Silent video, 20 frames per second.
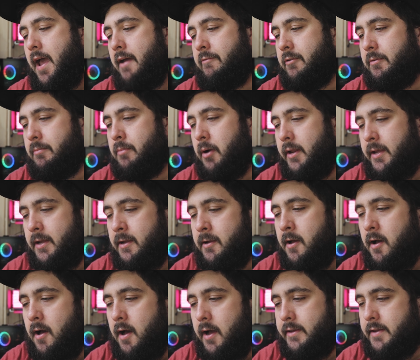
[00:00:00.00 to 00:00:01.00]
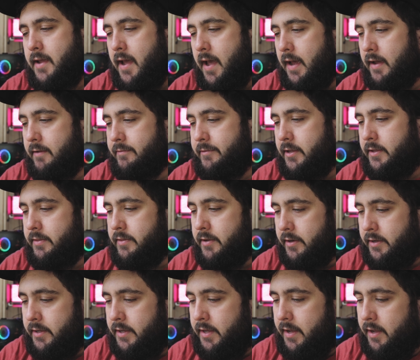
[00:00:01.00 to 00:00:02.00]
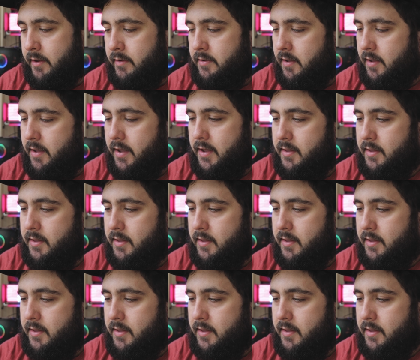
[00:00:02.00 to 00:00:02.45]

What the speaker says: everybody ought to have in their kit.